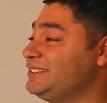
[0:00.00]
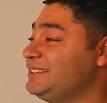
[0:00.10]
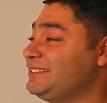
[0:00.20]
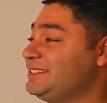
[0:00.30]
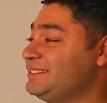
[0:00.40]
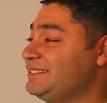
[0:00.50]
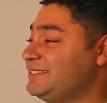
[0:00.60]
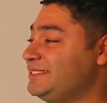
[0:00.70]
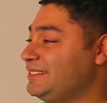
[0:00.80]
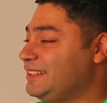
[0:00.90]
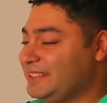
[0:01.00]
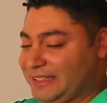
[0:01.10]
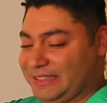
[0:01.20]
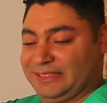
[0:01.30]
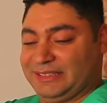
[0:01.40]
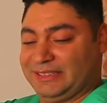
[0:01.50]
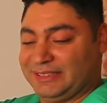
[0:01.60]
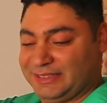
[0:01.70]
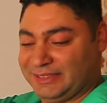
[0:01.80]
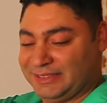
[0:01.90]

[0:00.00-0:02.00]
Yeah. Can I show you how it works?